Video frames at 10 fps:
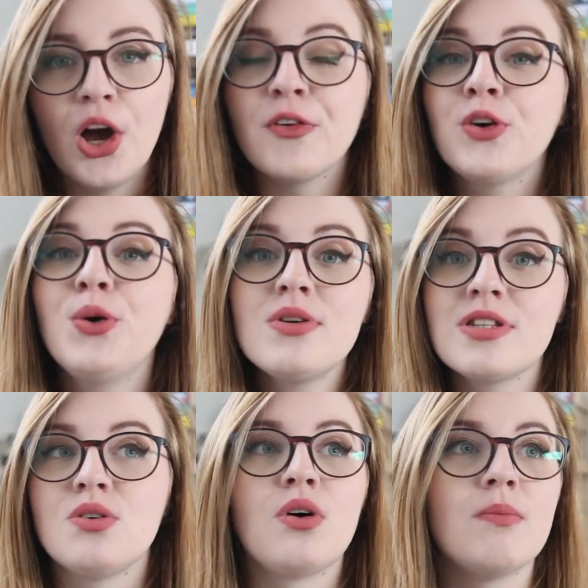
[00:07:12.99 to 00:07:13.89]
Of
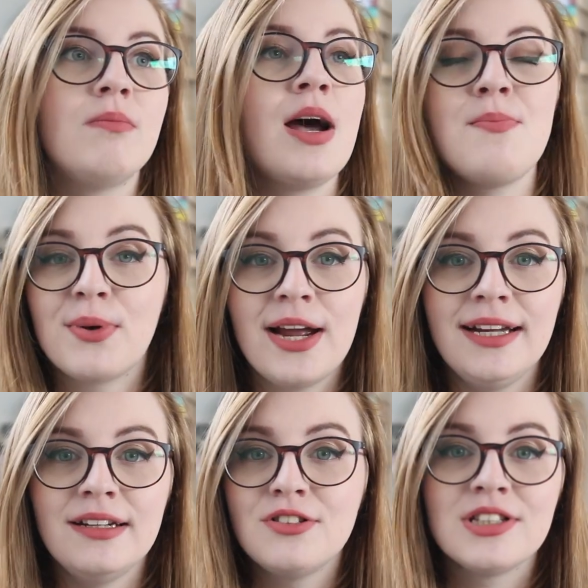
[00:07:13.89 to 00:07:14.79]
course not, my
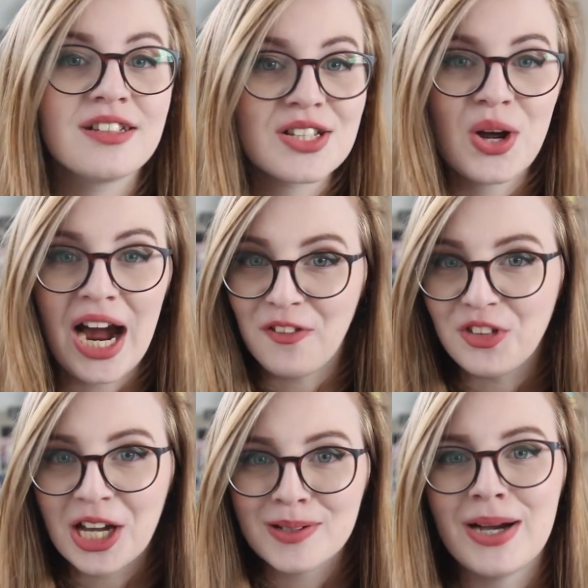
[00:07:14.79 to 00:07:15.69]
brain just does not have
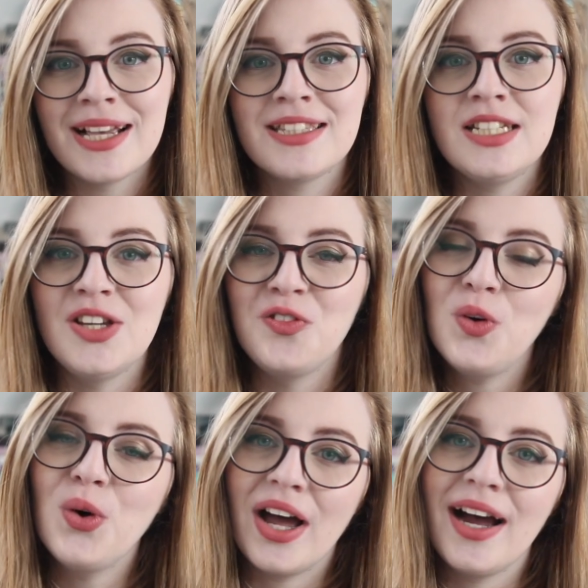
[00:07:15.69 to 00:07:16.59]
the capacity
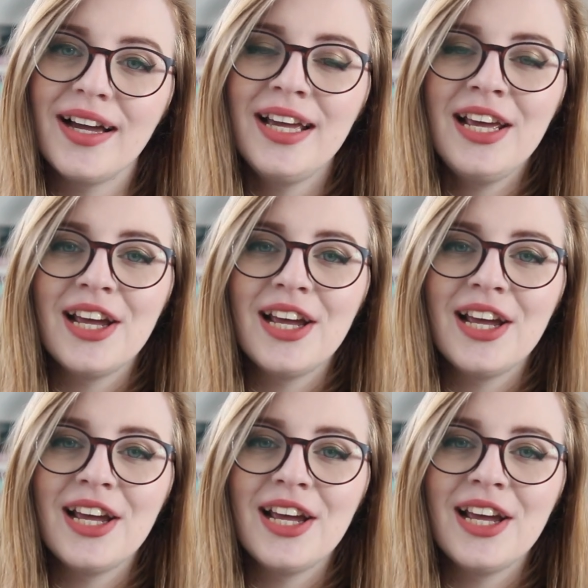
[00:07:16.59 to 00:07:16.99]
for that.